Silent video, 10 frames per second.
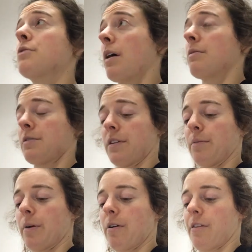two hours
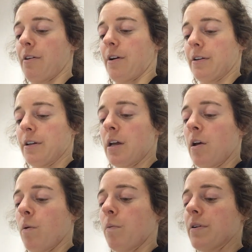in the marathon
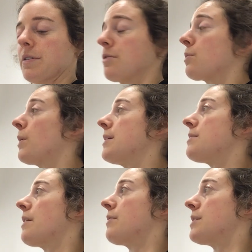was in
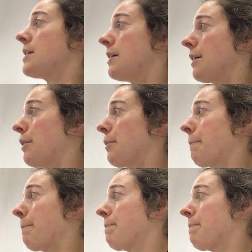2017.